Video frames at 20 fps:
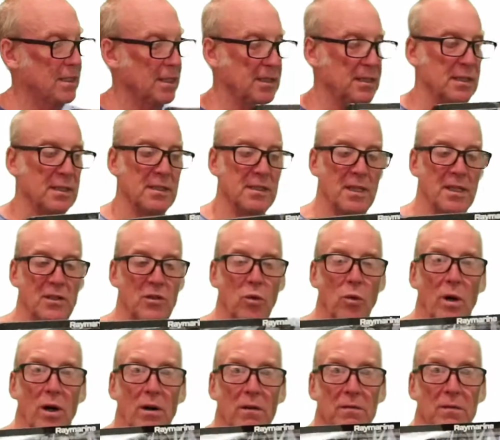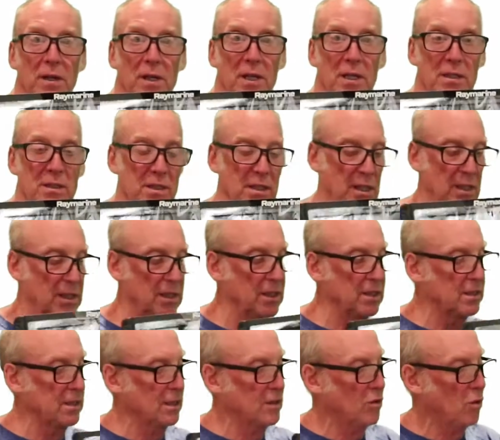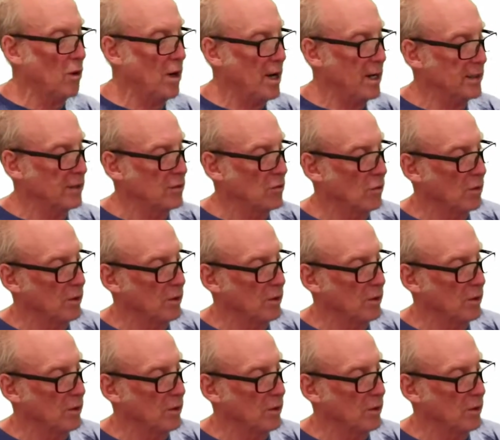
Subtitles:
This is the 12 inch, and it's a quad